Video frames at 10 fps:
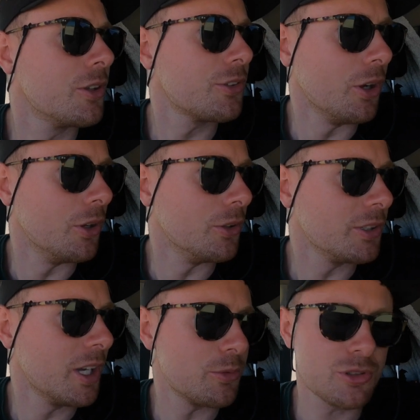So
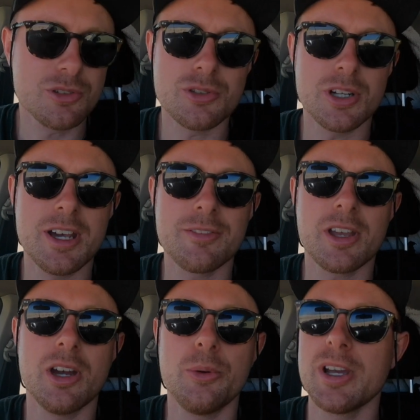yeah, we're just gonna try and navigate
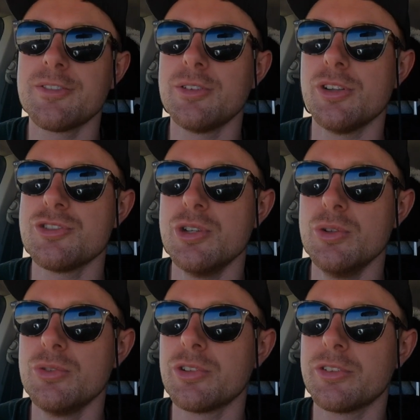our way through the
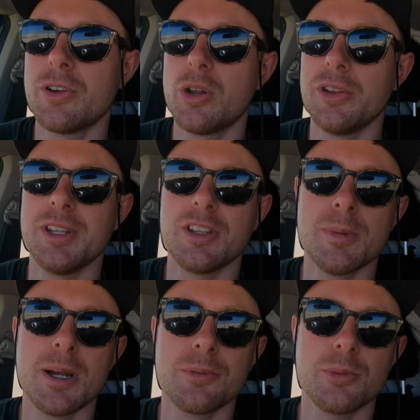dunes, just following these
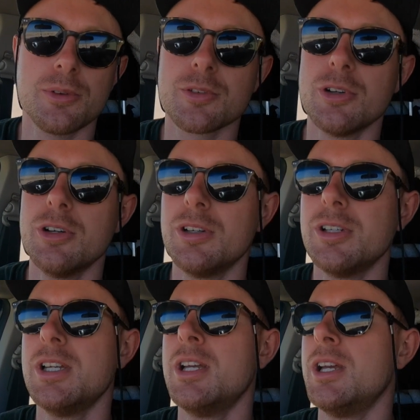maps that we've got,
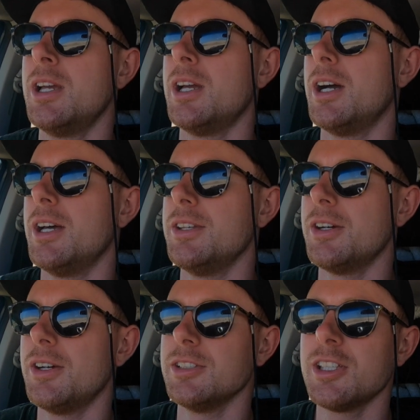and
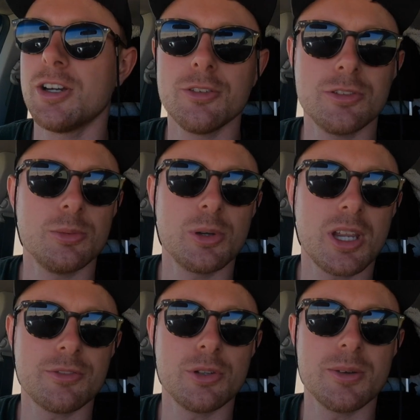yeah, hopefully we'll
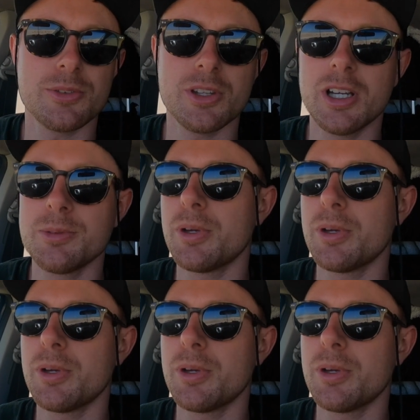get through the other side.